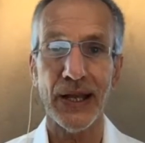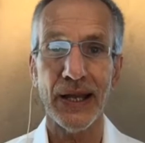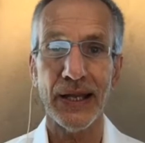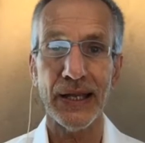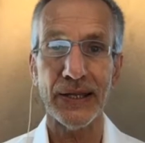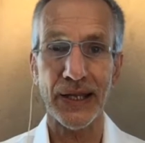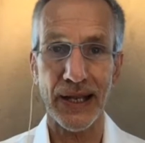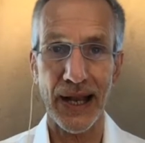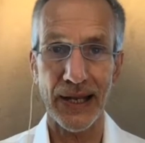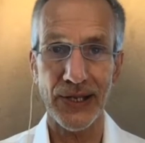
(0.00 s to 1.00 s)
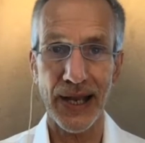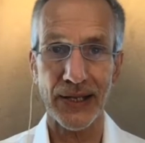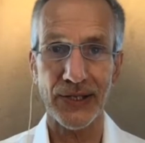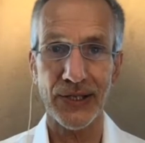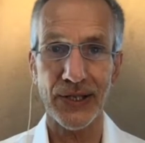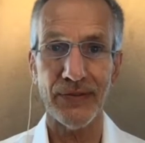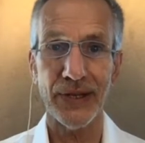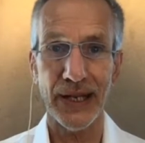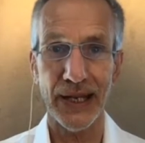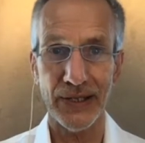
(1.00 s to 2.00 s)
in the context of an
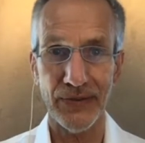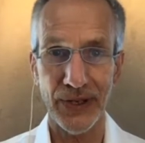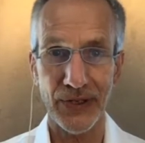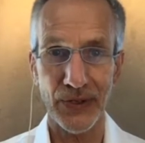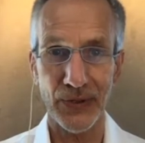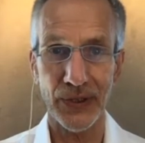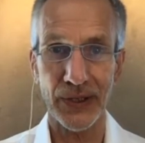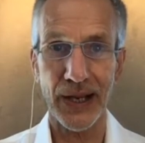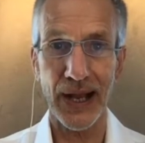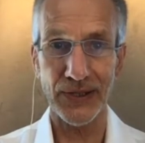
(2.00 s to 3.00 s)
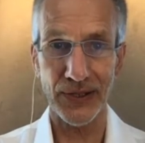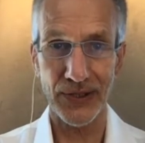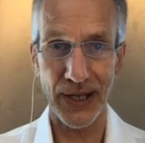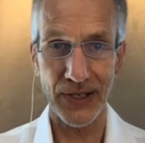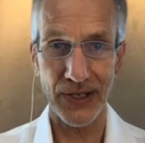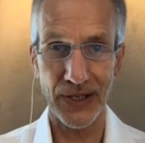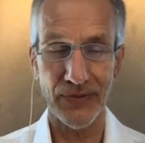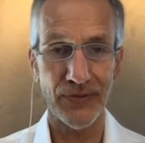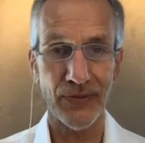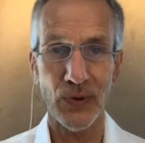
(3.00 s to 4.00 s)
individual consultation
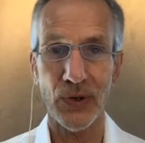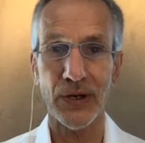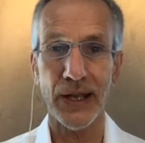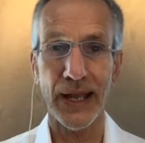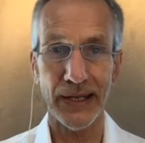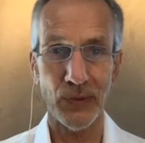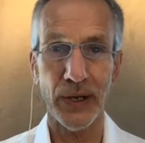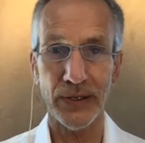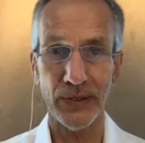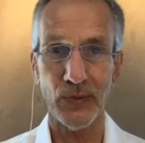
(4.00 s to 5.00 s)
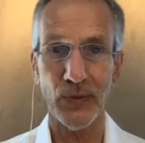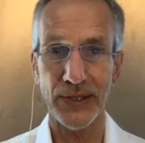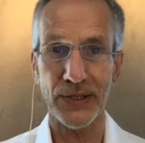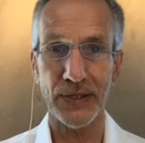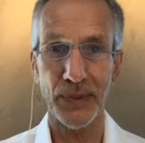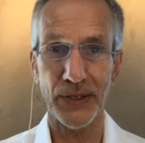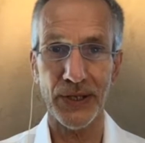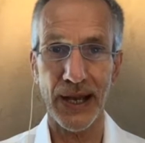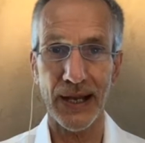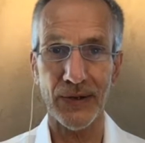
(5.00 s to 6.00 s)
for anyone who wants to build a
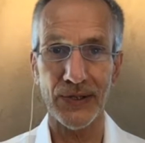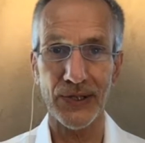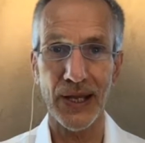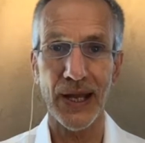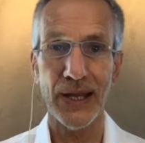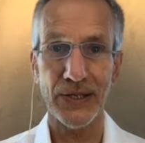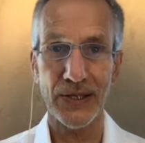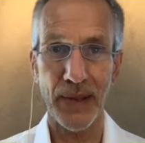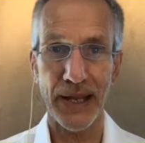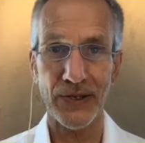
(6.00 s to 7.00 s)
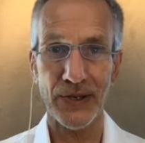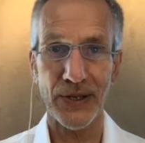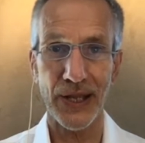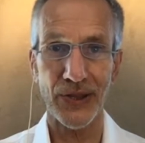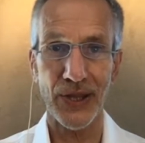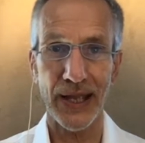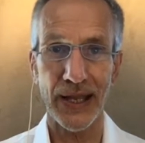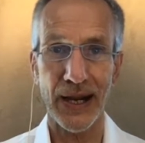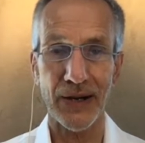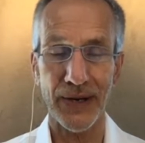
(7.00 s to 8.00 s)
house to make sure that they
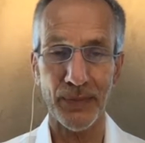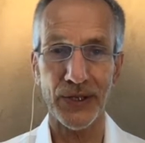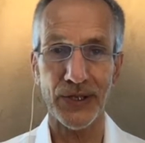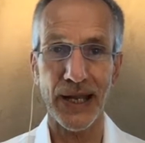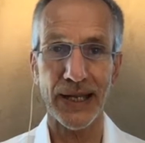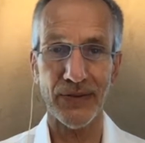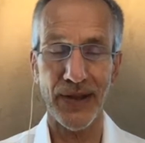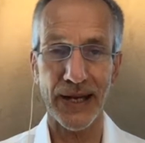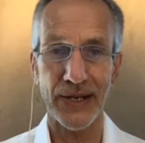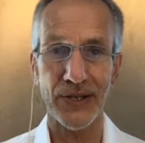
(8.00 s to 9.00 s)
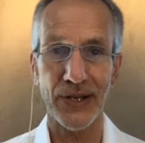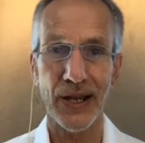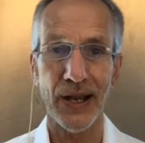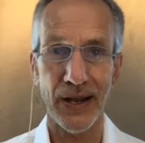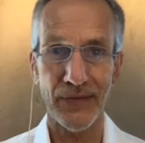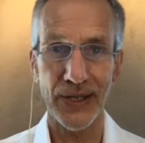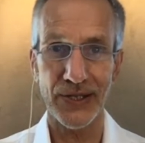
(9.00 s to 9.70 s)
are able to take advantage of this